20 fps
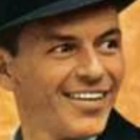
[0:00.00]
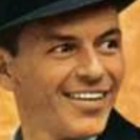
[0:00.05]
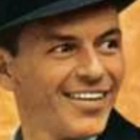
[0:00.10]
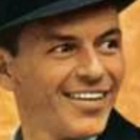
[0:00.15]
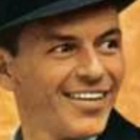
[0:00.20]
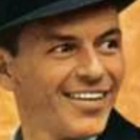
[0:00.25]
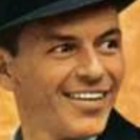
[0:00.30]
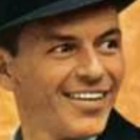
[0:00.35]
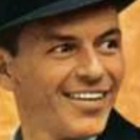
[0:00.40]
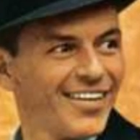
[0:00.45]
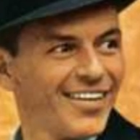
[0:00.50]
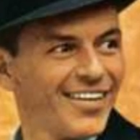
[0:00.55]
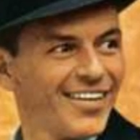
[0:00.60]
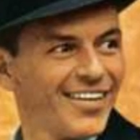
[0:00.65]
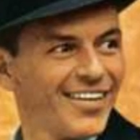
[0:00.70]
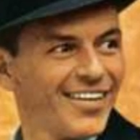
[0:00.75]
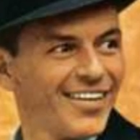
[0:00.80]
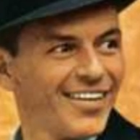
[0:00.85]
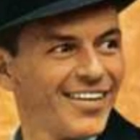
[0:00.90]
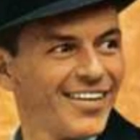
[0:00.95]

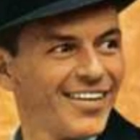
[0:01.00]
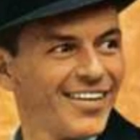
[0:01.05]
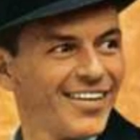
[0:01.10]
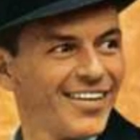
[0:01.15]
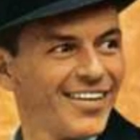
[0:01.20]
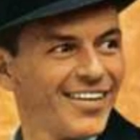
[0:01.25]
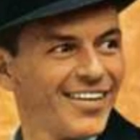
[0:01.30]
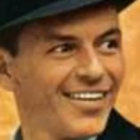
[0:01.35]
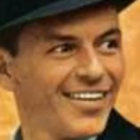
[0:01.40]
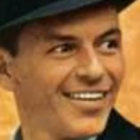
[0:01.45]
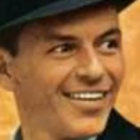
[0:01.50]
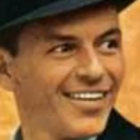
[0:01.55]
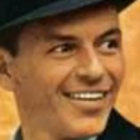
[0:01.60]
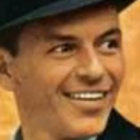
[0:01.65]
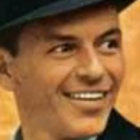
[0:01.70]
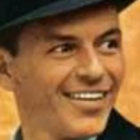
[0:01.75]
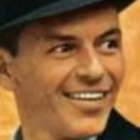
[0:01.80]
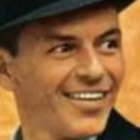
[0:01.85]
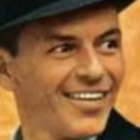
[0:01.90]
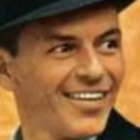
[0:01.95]

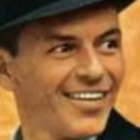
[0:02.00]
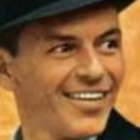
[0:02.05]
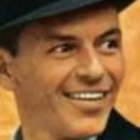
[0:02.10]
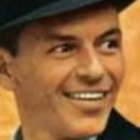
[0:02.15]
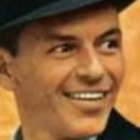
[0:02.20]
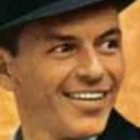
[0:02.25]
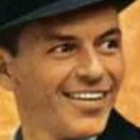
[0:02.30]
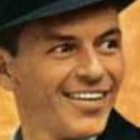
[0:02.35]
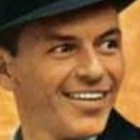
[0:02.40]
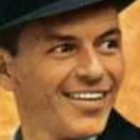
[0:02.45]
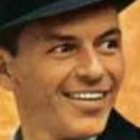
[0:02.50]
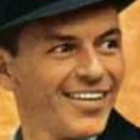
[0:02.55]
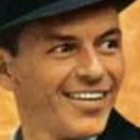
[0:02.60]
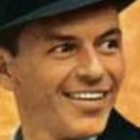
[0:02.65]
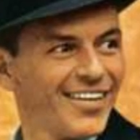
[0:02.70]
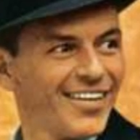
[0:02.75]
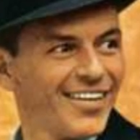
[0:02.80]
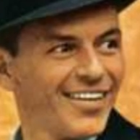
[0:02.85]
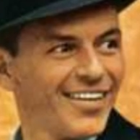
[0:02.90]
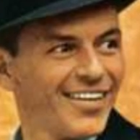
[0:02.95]

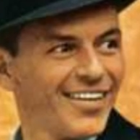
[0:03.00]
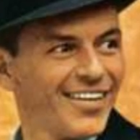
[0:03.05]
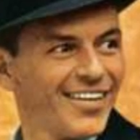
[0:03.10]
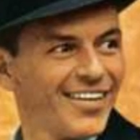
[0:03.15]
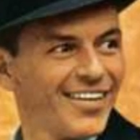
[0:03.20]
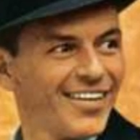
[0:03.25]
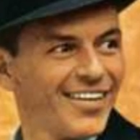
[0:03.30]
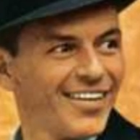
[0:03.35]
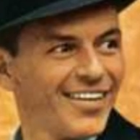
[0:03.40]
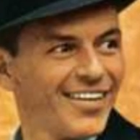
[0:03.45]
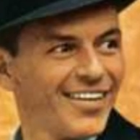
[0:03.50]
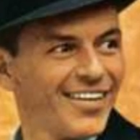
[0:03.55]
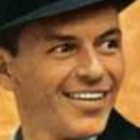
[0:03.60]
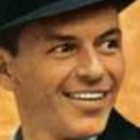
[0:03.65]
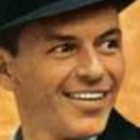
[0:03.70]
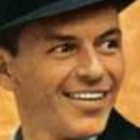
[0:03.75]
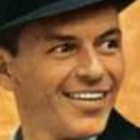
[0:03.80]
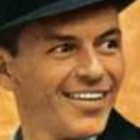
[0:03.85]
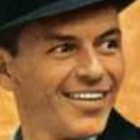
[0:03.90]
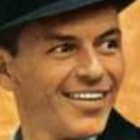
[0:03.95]

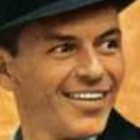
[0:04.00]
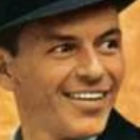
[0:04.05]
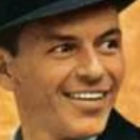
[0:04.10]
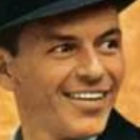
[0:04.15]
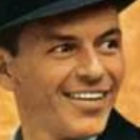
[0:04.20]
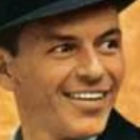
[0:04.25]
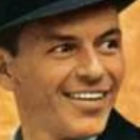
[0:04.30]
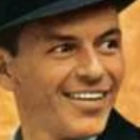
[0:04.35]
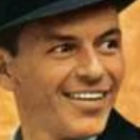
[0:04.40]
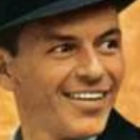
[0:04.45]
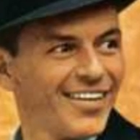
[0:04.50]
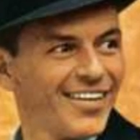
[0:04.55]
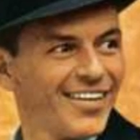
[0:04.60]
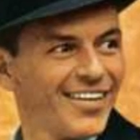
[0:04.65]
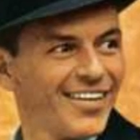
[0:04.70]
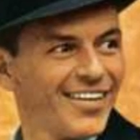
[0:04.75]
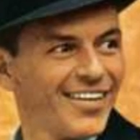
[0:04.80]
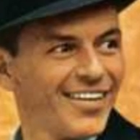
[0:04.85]
The face doesn't move, so there is nothing to read.